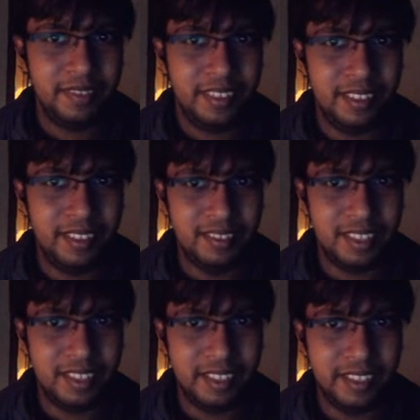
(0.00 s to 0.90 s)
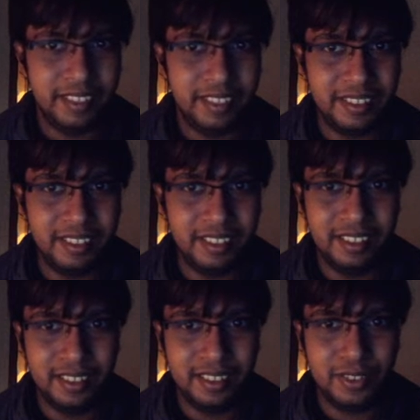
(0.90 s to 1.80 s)
You see the
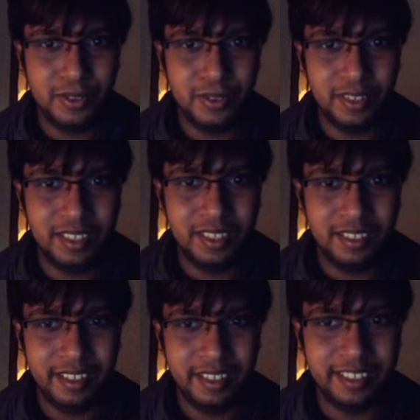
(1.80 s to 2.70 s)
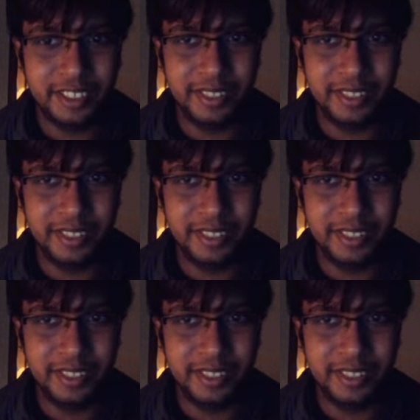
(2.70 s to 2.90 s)
sword right next to her.